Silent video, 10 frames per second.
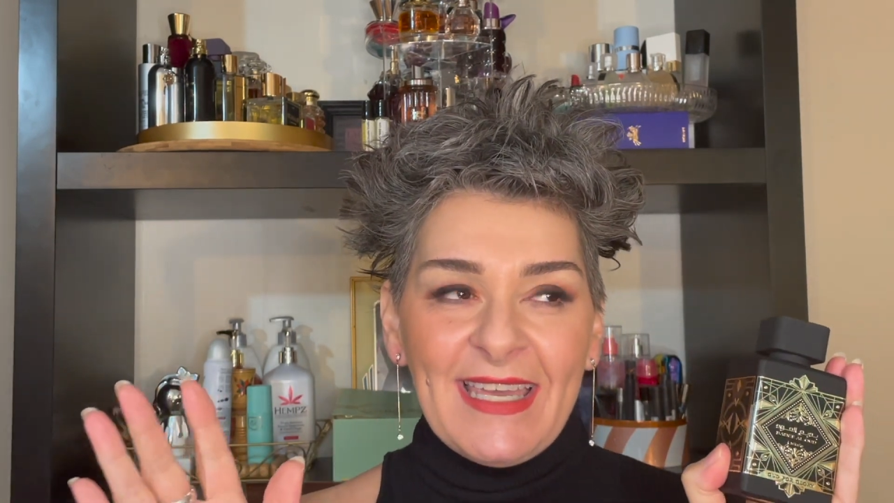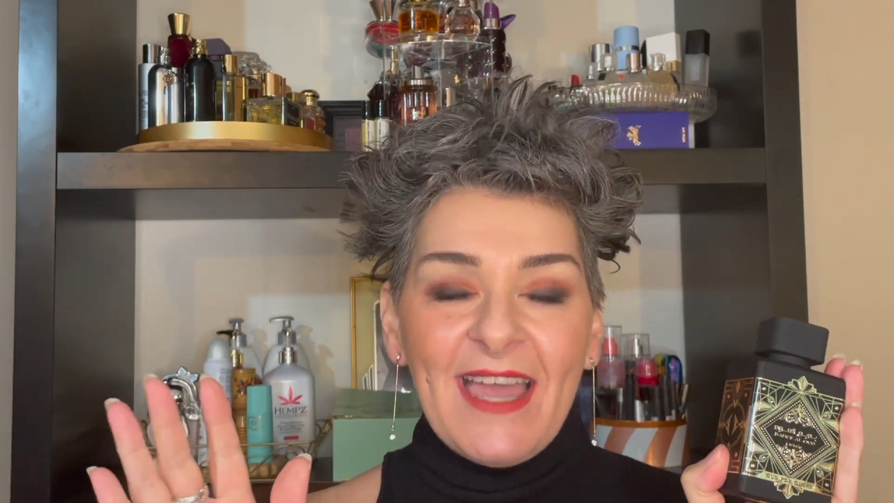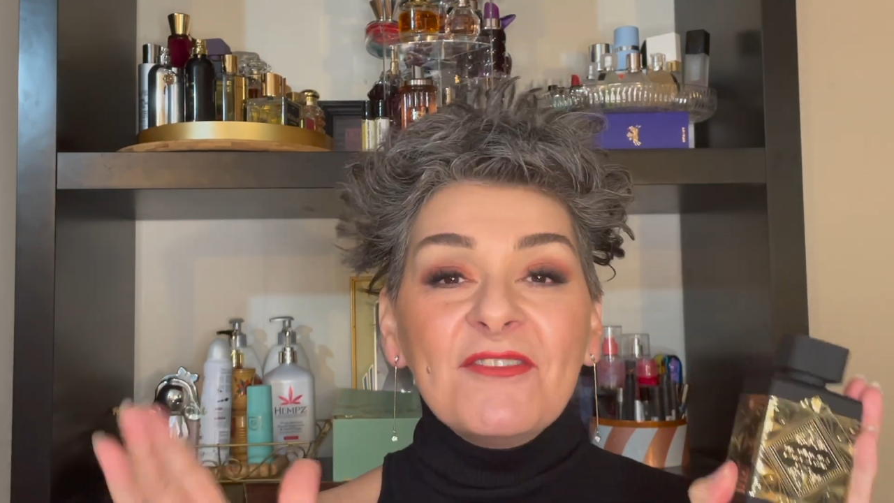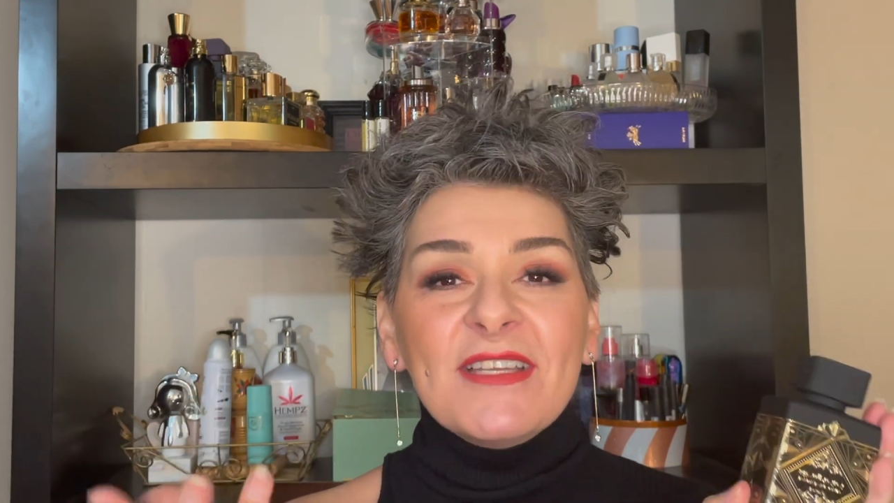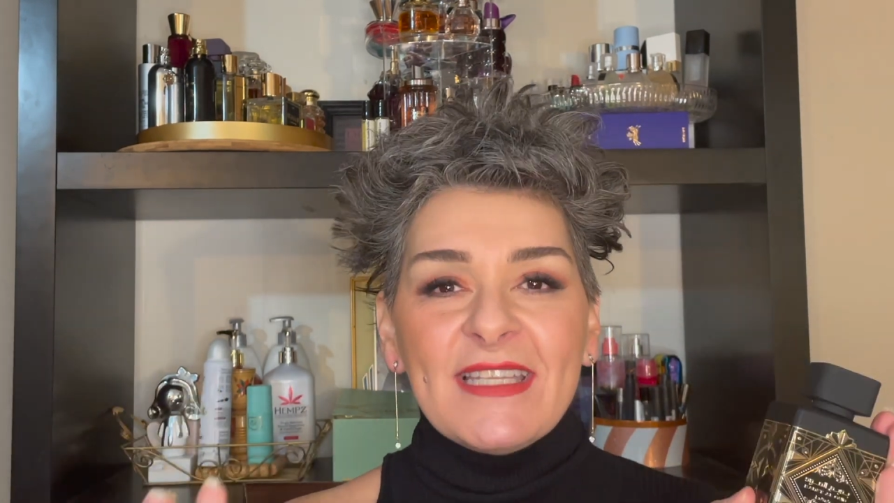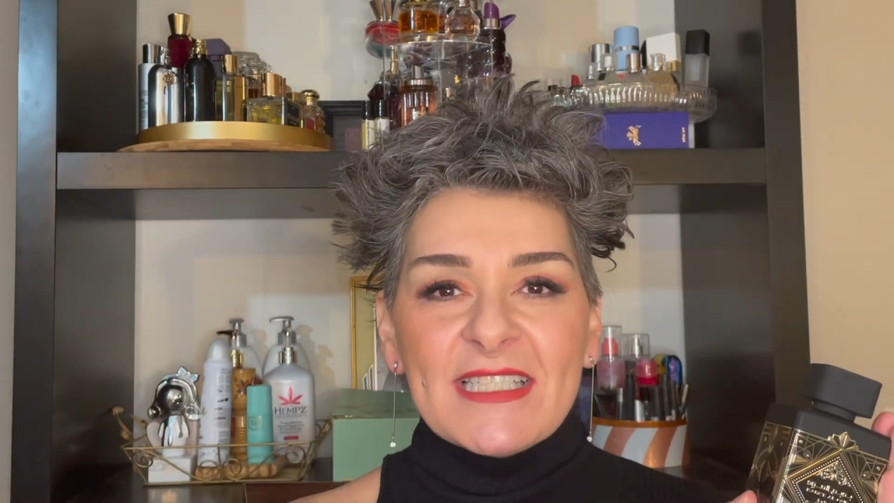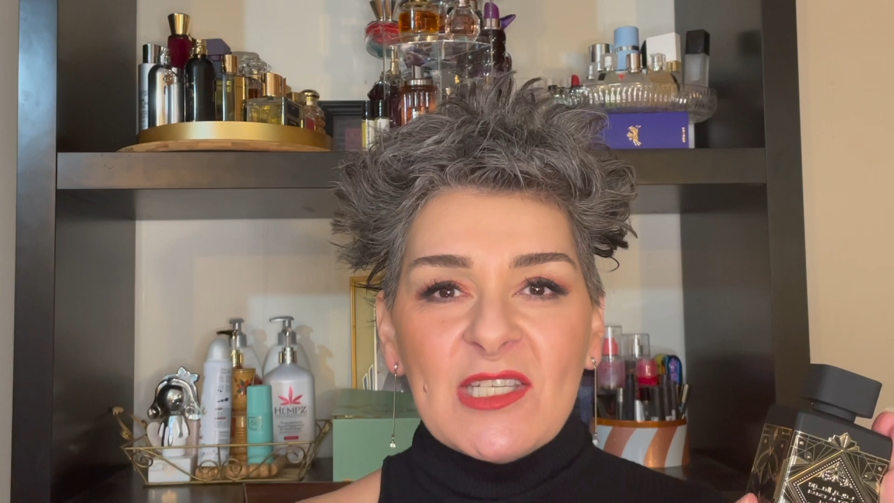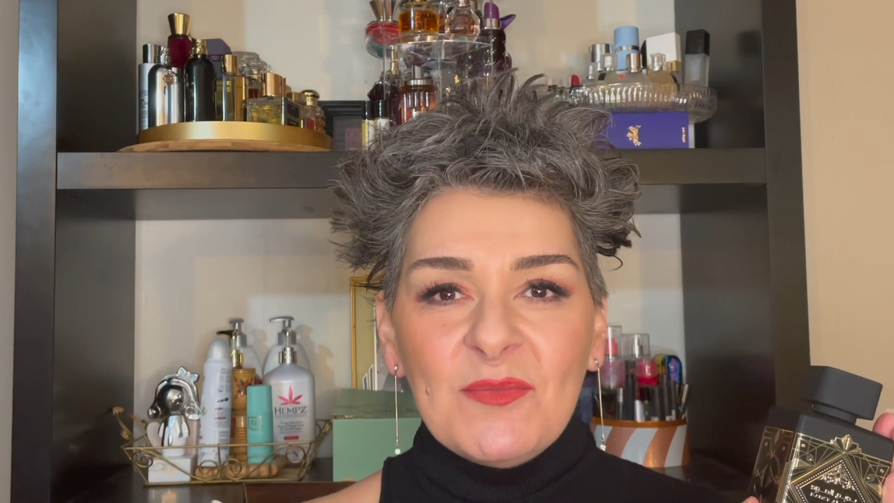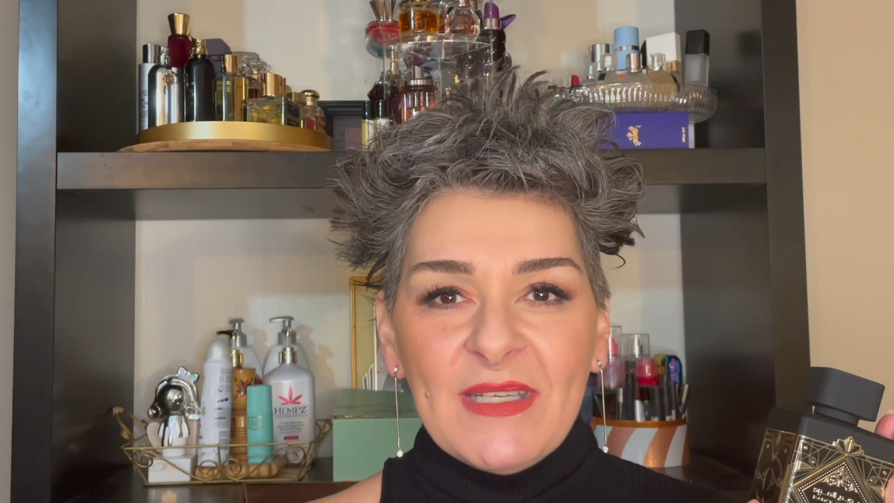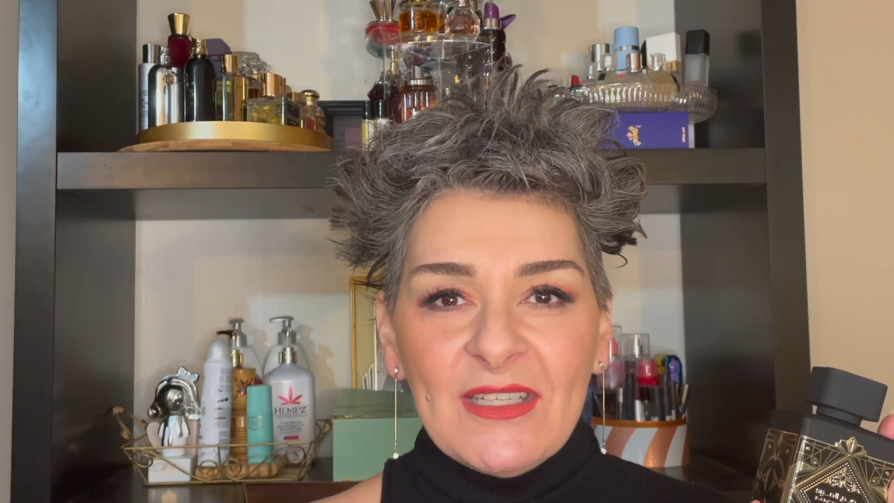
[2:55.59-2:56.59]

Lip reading: everything to me.